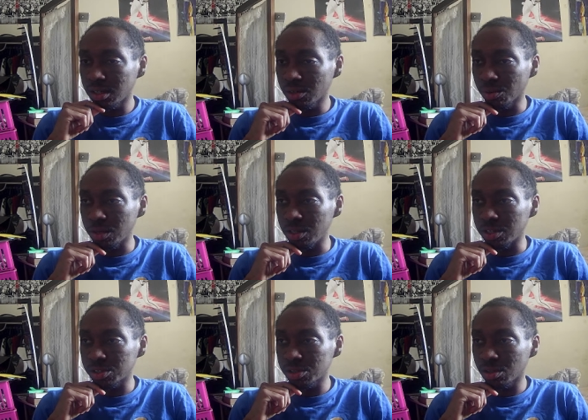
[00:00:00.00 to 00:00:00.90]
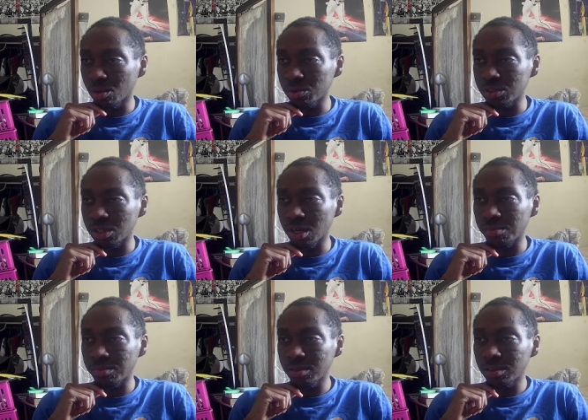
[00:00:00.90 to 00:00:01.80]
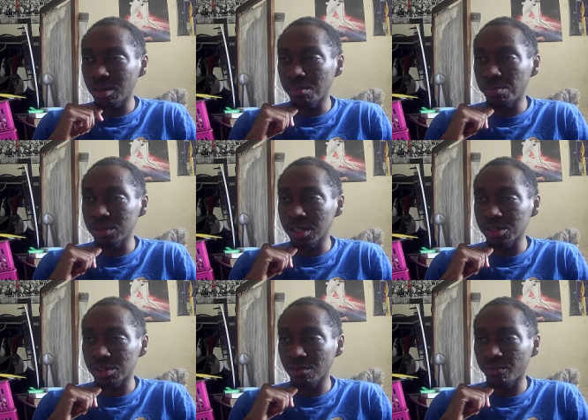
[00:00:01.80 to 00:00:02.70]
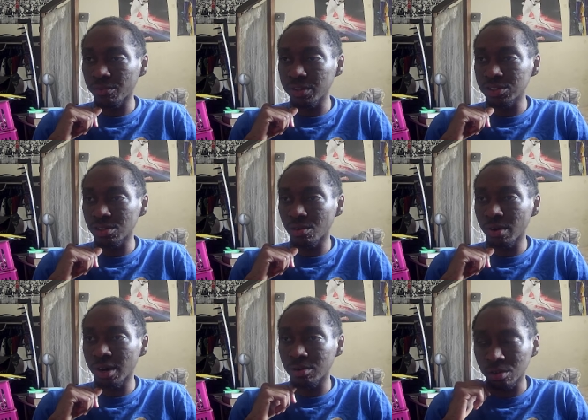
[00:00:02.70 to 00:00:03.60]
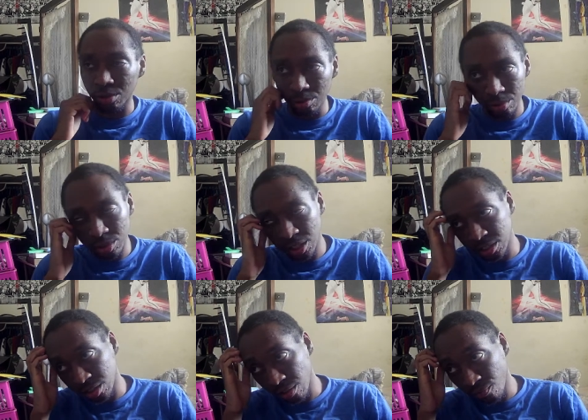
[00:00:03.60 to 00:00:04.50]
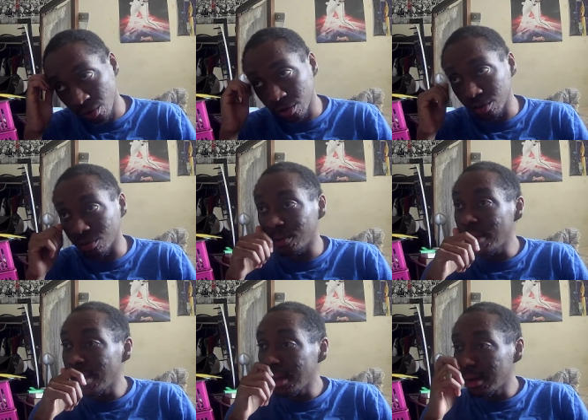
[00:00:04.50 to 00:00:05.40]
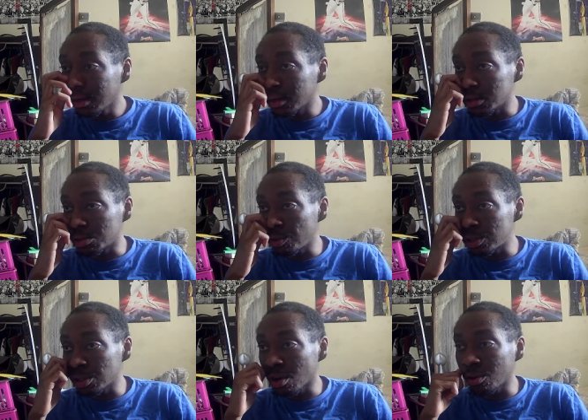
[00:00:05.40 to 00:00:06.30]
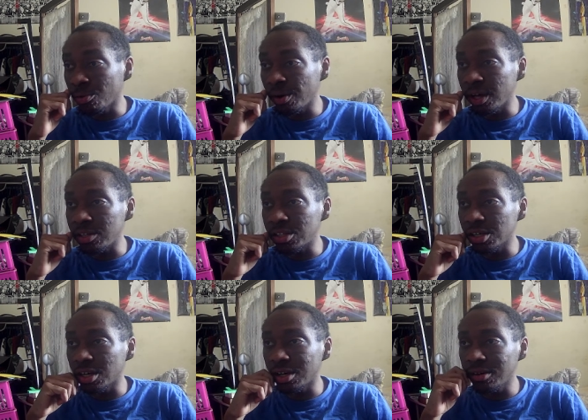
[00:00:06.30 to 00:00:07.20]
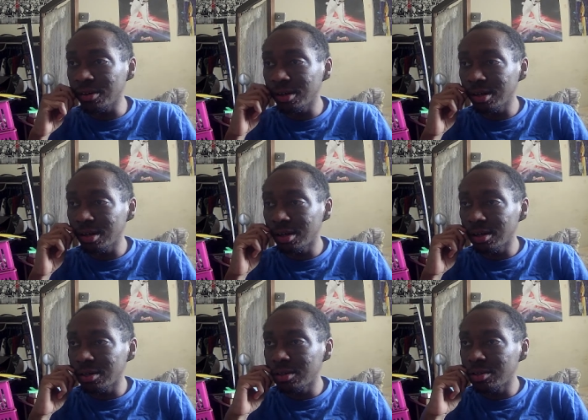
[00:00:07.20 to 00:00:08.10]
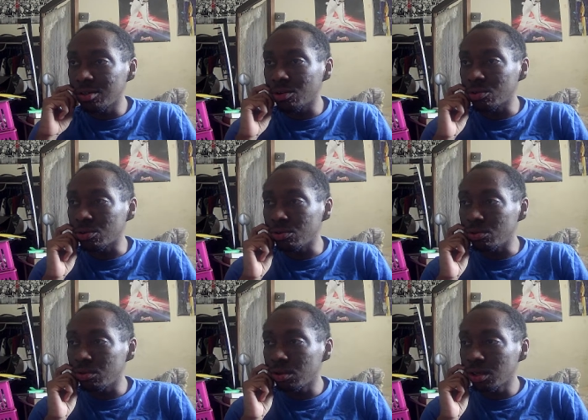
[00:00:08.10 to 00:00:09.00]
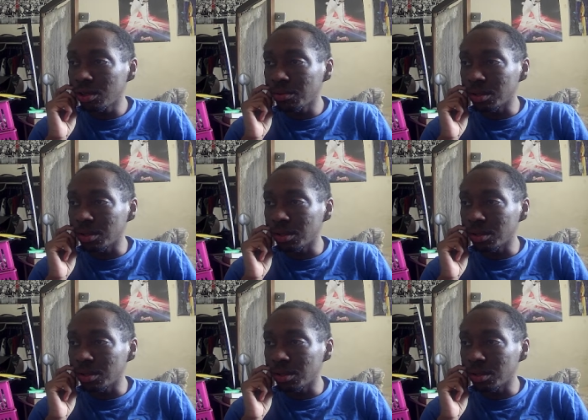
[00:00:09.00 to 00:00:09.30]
Grealish. Holds it up in possession. Flicks it around. Kudus gets it to Vardio. Could switch it all the way to Doku. But